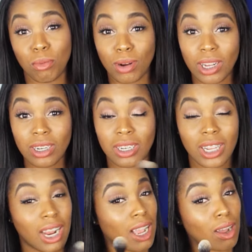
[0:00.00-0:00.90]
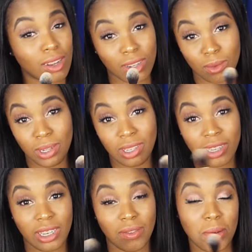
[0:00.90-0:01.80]
brush that I also
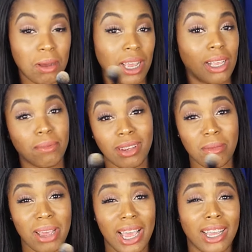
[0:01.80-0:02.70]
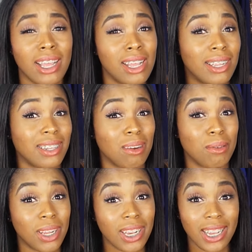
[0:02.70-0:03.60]
received in my Ipsy bag. So
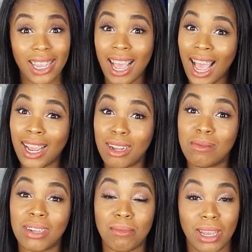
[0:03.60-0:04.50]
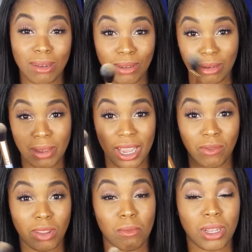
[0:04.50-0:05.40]
really good items in my Ipsy bag
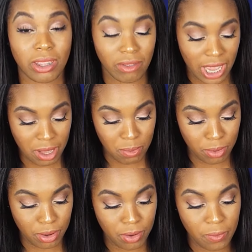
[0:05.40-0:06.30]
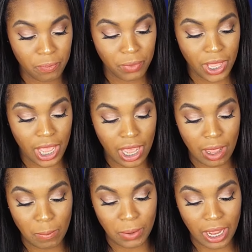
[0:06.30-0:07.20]
for the month of April.
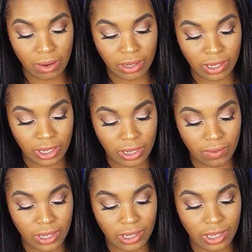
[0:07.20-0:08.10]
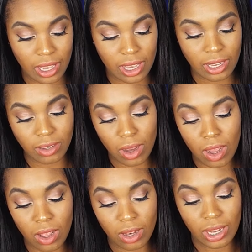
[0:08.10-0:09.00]
Um, but I received this, it's
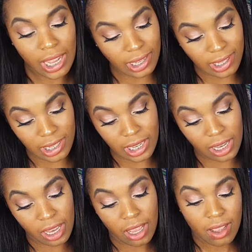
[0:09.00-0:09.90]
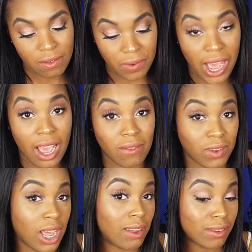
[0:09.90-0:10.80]
called Luxie
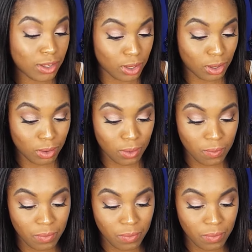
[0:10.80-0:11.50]
552